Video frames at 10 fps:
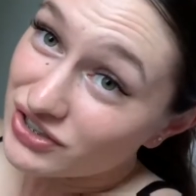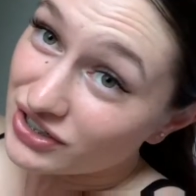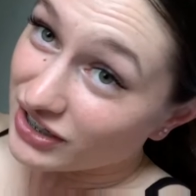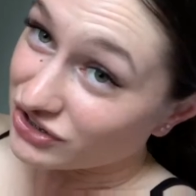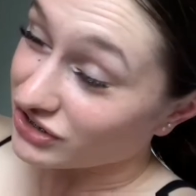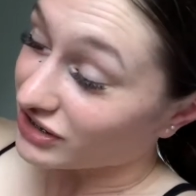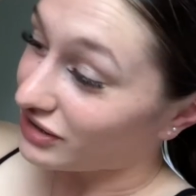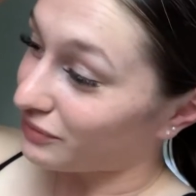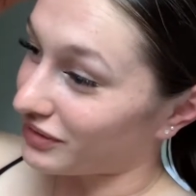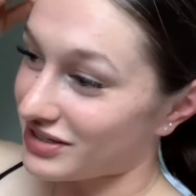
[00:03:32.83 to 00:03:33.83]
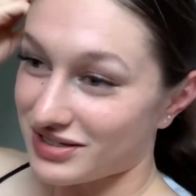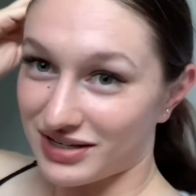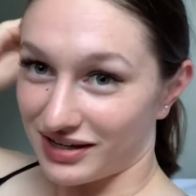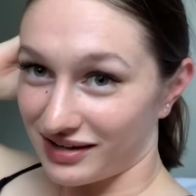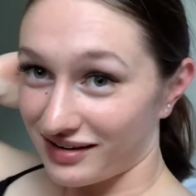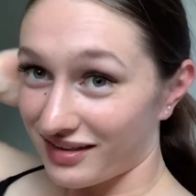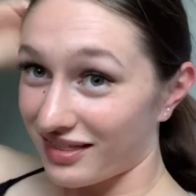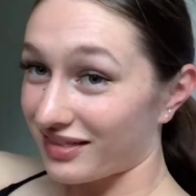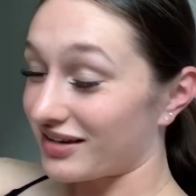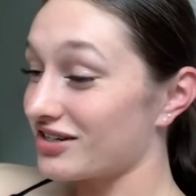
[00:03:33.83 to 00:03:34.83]
you actually want to see,
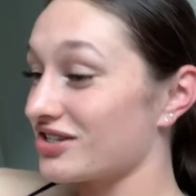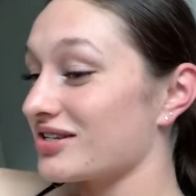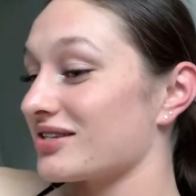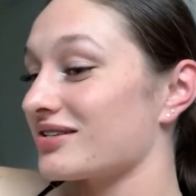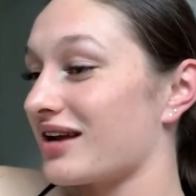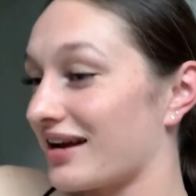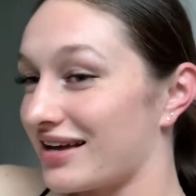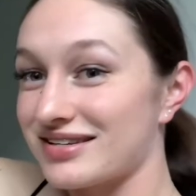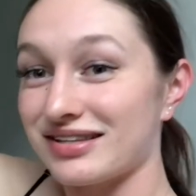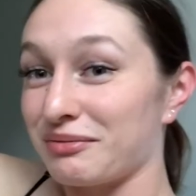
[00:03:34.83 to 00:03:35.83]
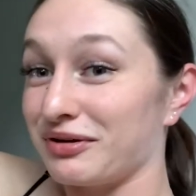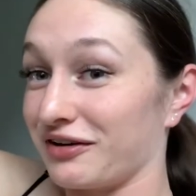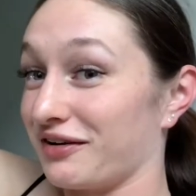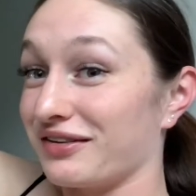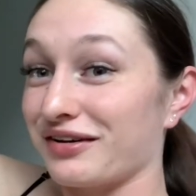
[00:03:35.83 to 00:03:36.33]
then just, I guess, let me know in the